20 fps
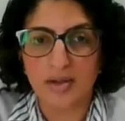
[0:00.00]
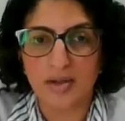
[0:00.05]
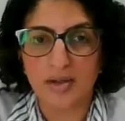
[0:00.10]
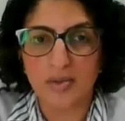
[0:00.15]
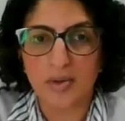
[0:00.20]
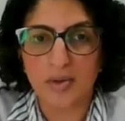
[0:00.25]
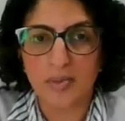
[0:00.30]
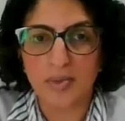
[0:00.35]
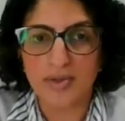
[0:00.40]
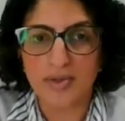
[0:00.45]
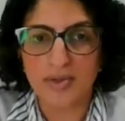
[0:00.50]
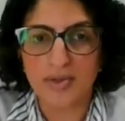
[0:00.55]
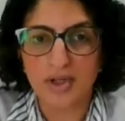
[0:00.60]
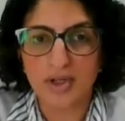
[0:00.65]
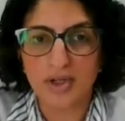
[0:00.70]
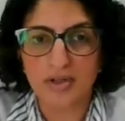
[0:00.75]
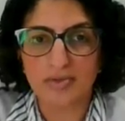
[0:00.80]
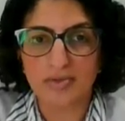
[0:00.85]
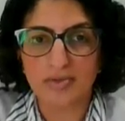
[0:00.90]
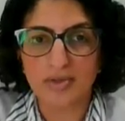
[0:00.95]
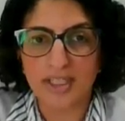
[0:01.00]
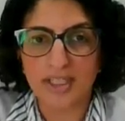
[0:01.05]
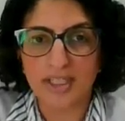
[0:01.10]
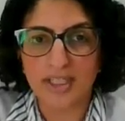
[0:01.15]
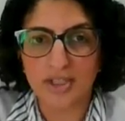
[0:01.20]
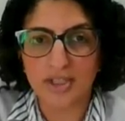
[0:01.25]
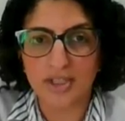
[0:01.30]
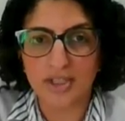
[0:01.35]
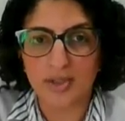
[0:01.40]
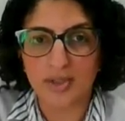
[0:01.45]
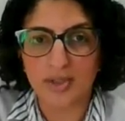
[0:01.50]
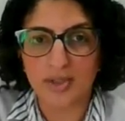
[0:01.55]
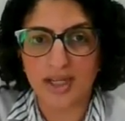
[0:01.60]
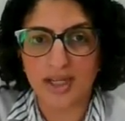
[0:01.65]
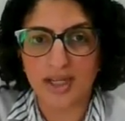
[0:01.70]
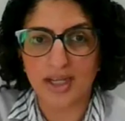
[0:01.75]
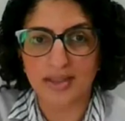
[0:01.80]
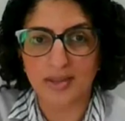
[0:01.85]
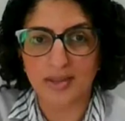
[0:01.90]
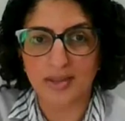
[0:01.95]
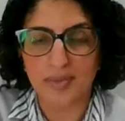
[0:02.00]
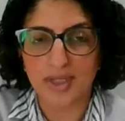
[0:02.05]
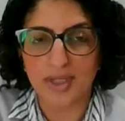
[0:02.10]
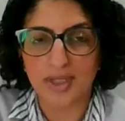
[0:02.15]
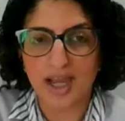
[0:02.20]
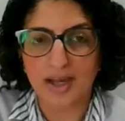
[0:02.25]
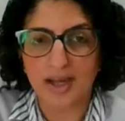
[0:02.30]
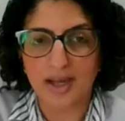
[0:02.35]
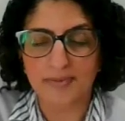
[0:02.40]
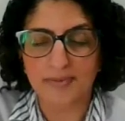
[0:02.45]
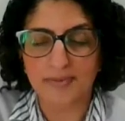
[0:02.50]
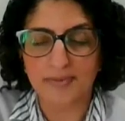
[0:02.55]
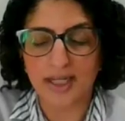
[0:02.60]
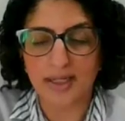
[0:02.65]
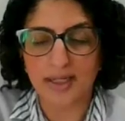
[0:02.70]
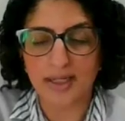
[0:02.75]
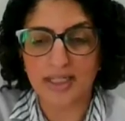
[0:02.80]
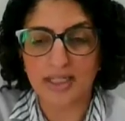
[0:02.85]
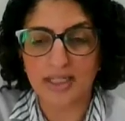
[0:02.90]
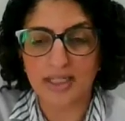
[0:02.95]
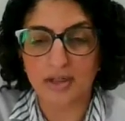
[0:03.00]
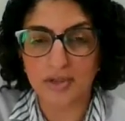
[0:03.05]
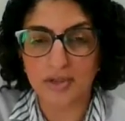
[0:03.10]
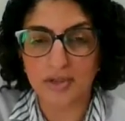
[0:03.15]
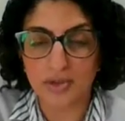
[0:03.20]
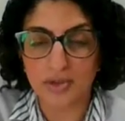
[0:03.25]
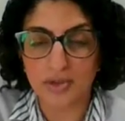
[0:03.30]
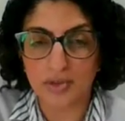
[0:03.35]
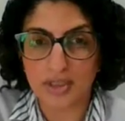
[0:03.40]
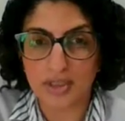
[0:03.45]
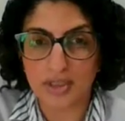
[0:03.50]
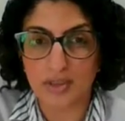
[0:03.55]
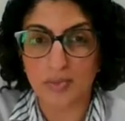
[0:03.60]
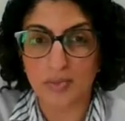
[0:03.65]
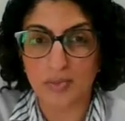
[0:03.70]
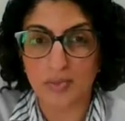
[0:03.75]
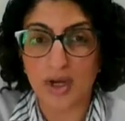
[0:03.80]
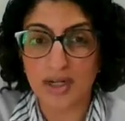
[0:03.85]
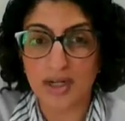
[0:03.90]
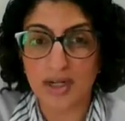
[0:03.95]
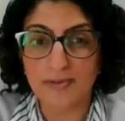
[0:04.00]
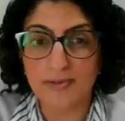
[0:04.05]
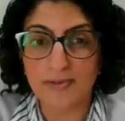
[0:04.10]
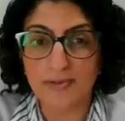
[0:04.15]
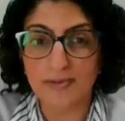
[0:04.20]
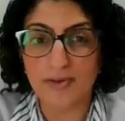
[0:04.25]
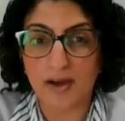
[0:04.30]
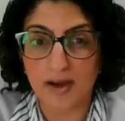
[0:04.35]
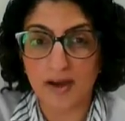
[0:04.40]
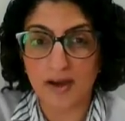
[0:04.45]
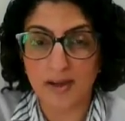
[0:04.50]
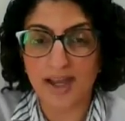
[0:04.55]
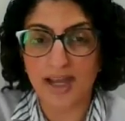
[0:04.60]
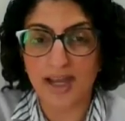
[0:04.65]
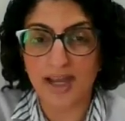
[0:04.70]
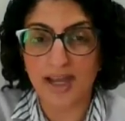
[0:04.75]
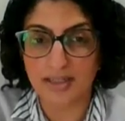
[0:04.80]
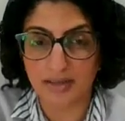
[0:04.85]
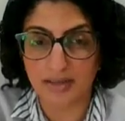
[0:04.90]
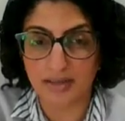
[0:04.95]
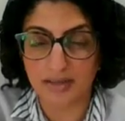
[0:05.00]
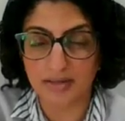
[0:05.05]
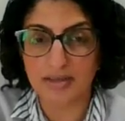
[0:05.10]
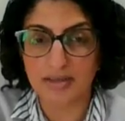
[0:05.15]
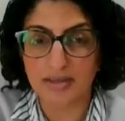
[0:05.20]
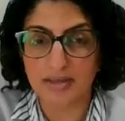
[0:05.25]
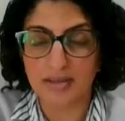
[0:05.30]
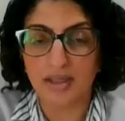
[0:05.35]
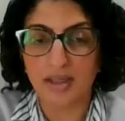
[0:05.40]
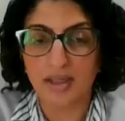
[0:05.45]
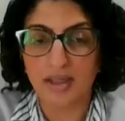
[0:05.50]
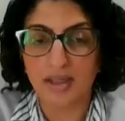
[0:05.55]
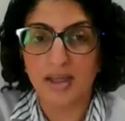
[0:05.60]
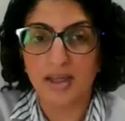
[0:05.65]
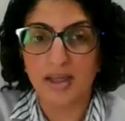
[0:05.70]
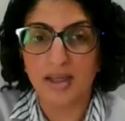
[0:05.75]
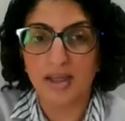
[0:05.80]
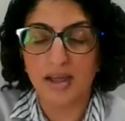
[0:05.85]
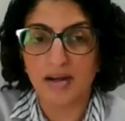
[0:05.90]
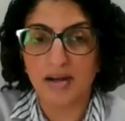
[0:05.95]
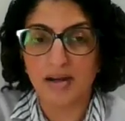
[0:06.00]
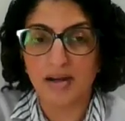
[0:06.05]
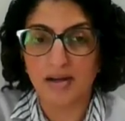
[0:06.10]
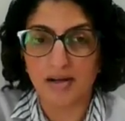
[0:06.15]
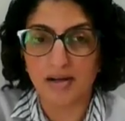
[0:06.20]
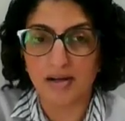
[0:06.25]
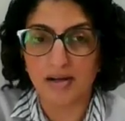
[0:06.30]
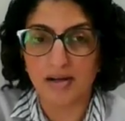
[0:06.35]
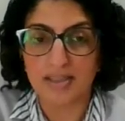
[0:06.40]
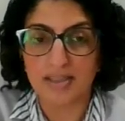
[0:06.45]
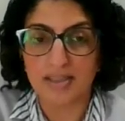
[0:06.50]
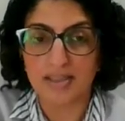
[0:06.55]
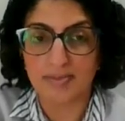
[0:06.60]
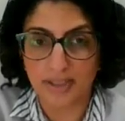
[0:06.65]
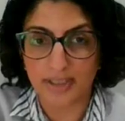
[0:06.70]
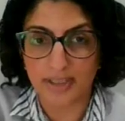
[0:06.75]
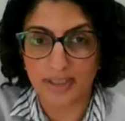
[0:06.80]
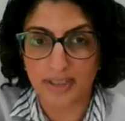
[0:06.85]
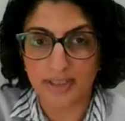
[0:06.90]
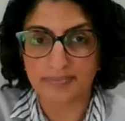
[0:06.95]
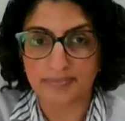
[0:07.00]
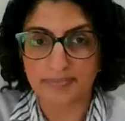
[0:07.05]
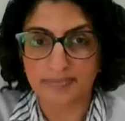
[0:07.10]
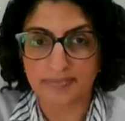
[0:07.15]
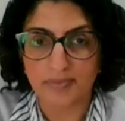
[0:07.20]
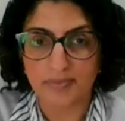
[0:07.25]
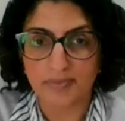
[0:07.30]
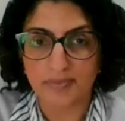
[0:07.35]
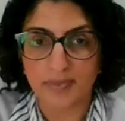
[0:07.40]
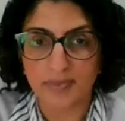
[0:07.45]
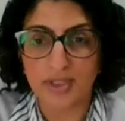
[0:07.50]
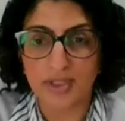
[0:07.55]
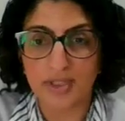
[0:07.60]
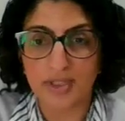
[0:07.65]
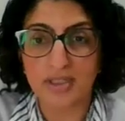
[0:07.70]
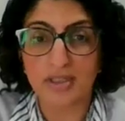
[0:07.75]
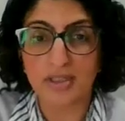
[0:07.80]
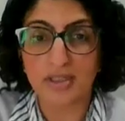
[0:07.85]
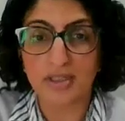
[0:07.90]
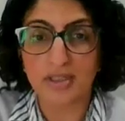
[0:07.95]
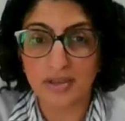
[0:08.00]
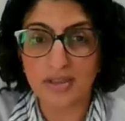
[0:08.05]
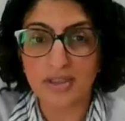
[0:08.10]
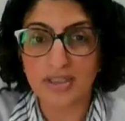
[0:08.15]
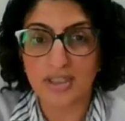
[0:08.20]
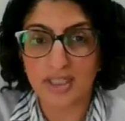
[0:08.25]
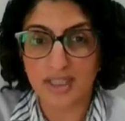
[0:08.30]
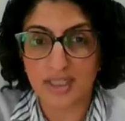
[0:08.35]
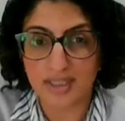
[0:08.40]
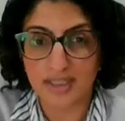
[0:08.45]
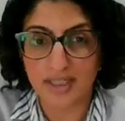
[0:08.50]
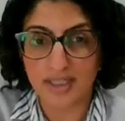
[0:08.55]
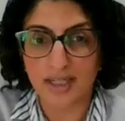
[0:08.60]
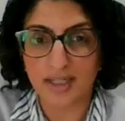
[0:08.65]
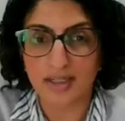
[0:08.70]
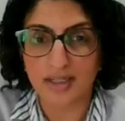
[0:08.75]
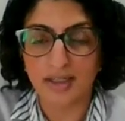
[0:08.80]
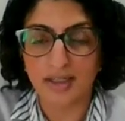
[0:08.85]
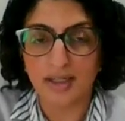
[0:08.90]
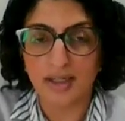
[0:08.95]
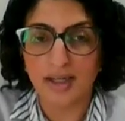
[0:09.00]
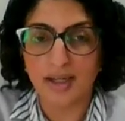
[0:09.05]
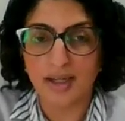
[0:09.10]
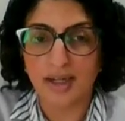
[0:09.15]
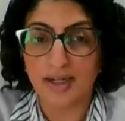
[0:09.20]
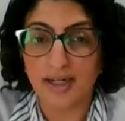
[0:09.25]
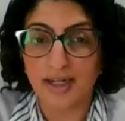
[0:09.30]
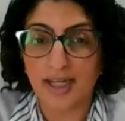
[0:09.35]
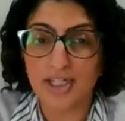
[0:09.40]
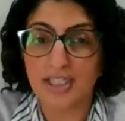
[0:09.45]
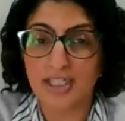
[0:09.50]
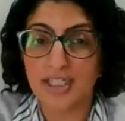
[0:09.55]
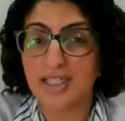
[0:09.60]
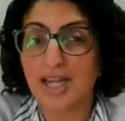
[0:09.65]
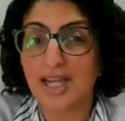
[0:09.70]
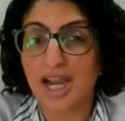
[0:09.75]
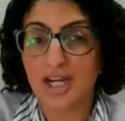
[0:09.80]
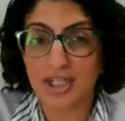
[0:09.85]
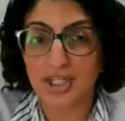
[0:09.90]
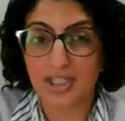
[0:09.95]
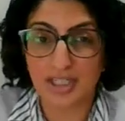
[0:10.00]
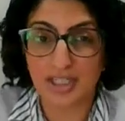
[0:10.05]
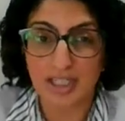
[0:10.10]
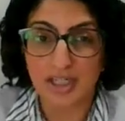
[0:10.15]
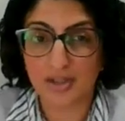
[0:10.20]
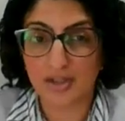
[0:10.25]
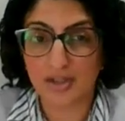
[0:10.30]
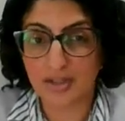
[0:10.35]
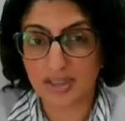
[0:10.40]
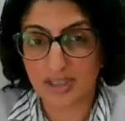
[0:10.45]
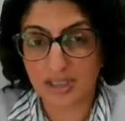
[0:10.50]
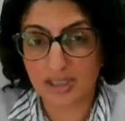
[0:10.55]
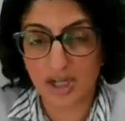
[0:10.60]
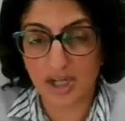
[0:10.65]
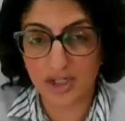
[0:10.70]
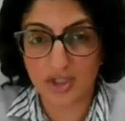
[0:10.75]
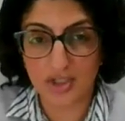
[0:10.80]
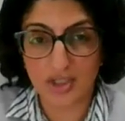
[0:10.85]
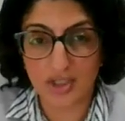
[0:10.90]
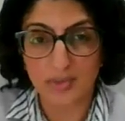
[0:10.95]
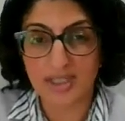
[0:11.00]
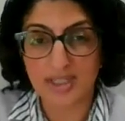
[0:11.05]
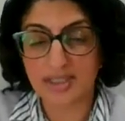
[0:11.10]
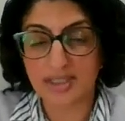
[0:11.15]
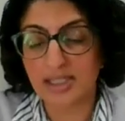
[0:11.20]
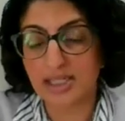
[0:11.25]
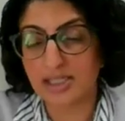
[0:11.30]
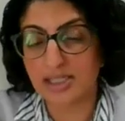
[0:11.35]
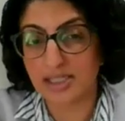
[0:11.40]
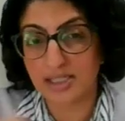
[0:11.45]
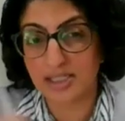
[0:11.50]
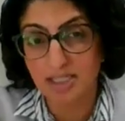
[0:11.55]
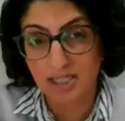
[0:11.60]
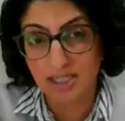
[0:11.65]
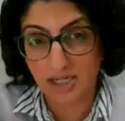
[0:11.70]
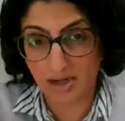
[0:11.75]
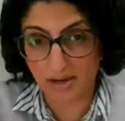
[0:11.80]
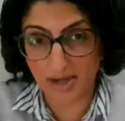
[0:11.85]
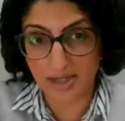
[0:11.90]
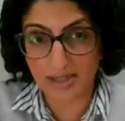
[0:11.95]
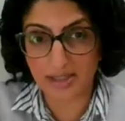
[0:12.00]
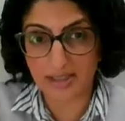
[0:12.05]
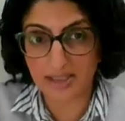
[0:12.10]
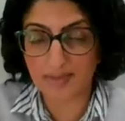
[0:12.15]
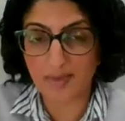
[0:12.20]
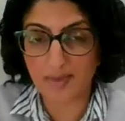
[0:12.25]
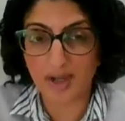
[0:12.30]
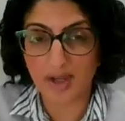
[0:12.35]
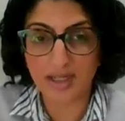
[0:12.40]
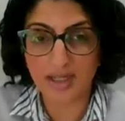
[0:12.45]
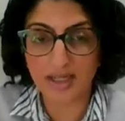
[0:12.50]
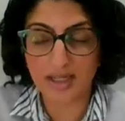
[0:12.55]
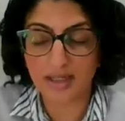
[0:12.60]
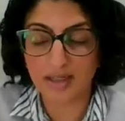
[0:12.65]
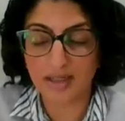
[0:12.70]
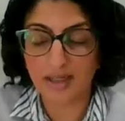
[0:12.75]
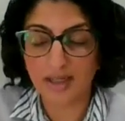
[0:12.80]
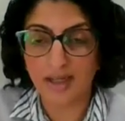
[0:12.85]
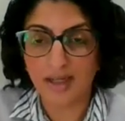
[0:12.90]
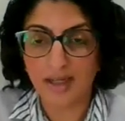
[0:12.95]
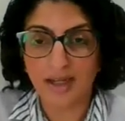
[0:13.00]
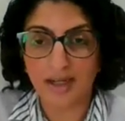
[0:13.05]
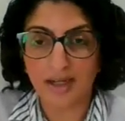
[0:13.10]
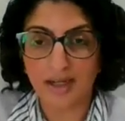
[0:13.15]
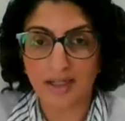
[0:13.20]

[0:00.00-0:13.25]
So we've got a real issue here that we have in Carshalton, 1 in 5 adults are a smoker, which is a huge statistic. And actually, nationally, across the country, we're seeing a decline in smoking,